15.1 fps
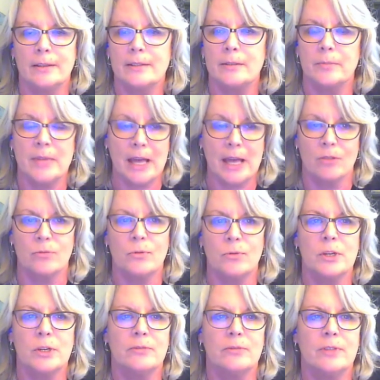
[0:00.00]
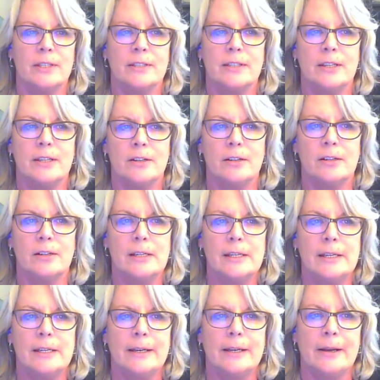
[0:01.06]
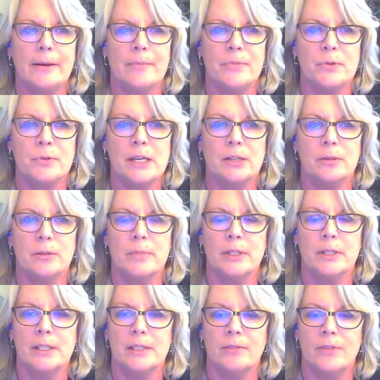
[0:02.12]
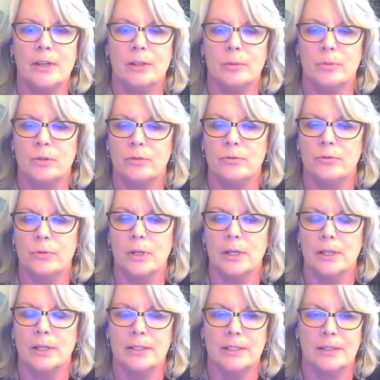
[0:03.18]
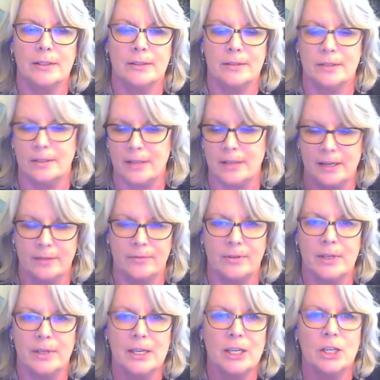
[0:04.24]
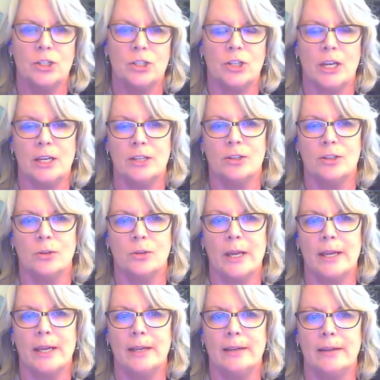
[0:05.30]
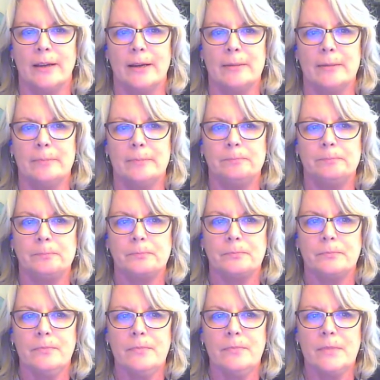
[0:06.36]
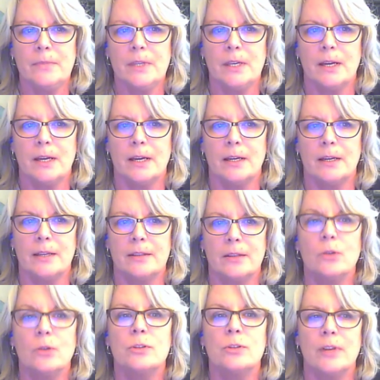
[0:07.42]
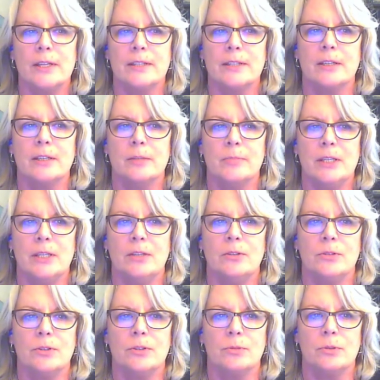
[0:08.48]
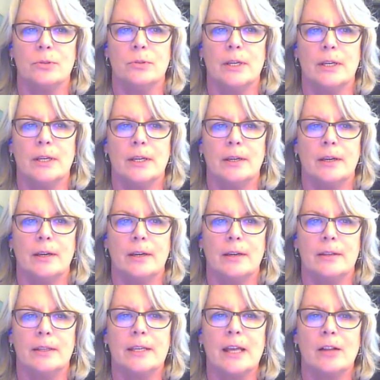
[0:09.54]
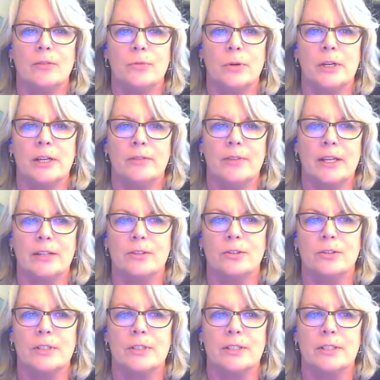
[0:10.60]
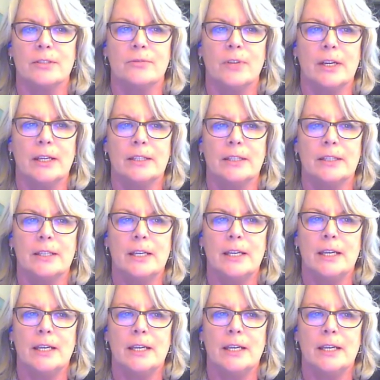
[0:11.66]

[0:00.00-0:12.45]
some California funds here, $300 million available to kind of change the way those funds can be used through the California Advanced Services Fund,